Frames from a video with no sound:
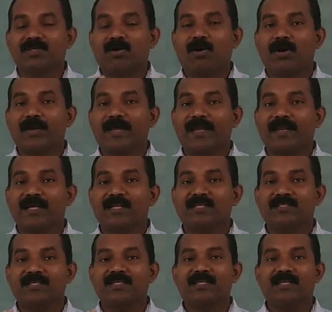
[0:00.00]
or
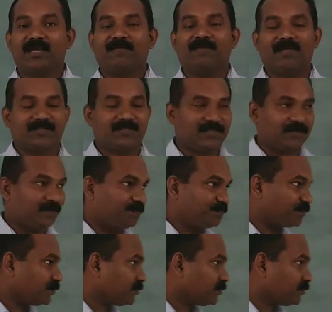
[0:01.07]
energy levels.